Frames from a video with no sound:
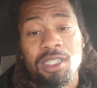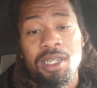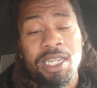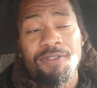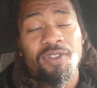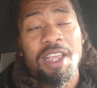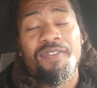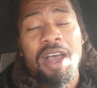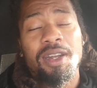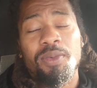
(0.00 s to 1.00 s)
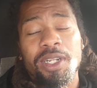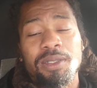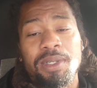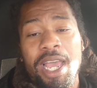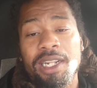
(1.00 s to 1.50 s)
They found him with
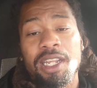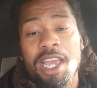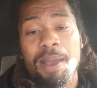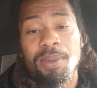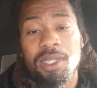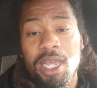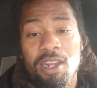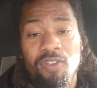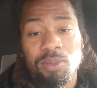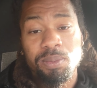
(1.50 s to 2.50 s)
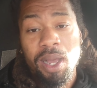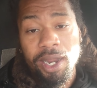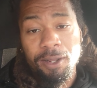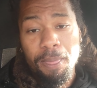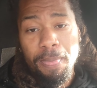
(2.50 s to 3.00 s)
his head decapitated from his
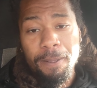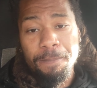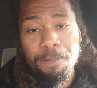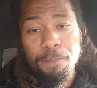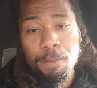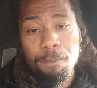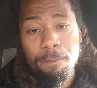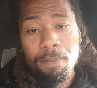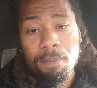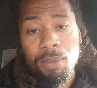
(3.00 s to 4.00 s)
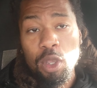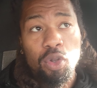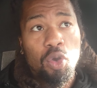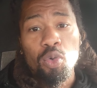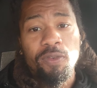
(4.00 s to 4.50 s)
body. Don't
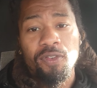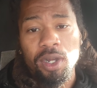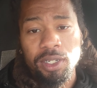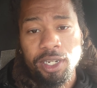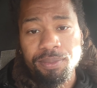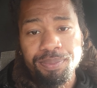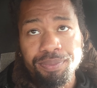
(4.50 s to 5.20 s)
know who the fuck did it.